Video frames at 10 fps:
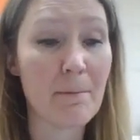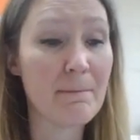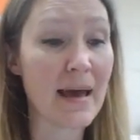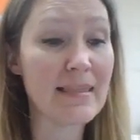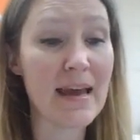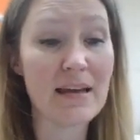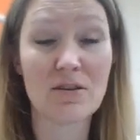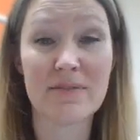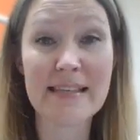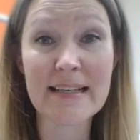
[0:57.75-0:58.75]
By the age
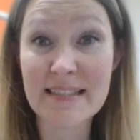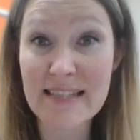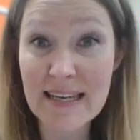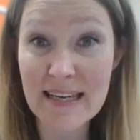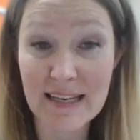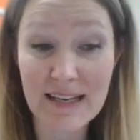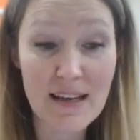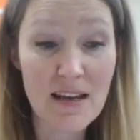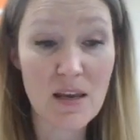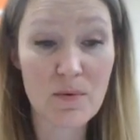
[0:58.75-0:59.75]
of 16,
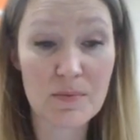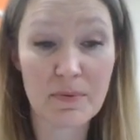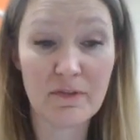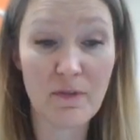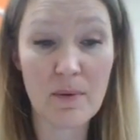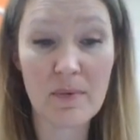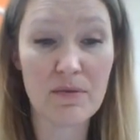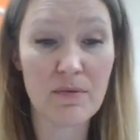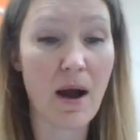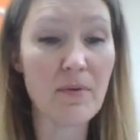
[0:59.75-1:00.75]
he was performing
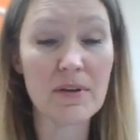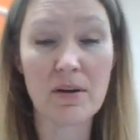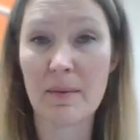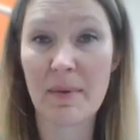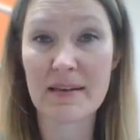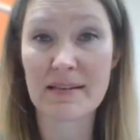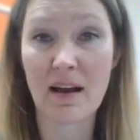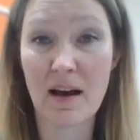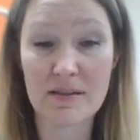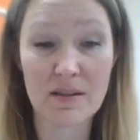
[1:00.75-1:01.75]
throughout Europe as a
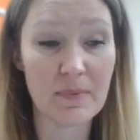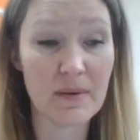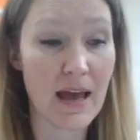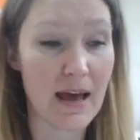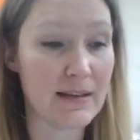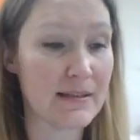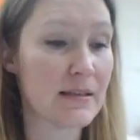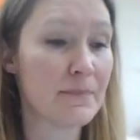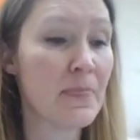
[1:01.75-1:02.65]
concert pianist.